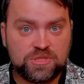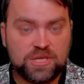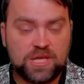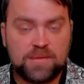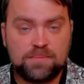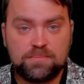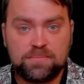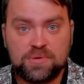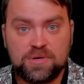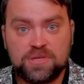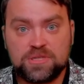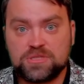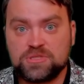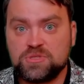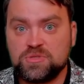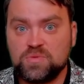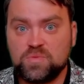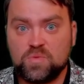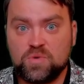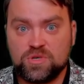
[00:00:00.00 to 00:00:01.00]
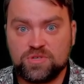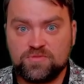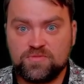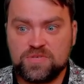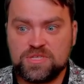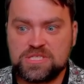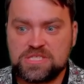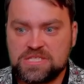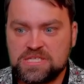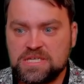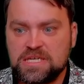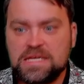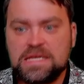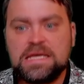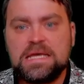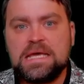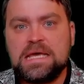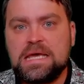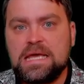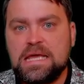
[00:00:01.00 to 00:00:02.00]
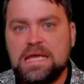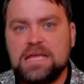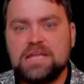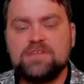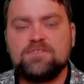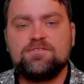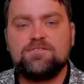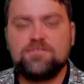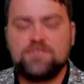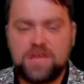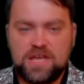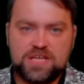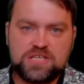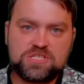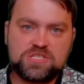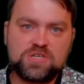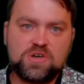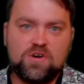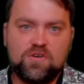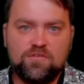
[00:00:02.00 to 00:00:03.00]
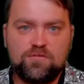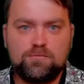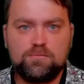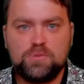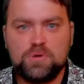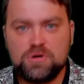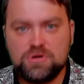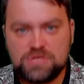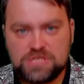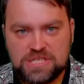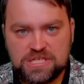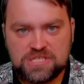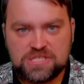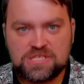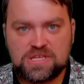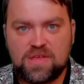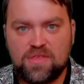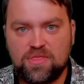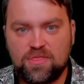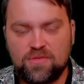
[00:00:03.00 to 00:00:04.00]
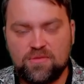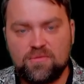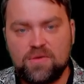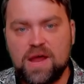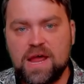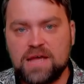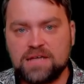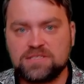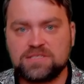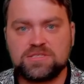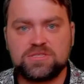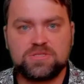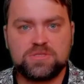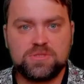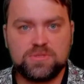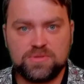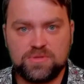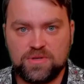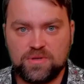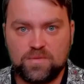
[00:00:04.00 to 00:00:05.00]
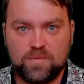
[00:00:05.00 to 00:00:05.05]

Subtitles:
compared to what we see in the face of Putin's threat to the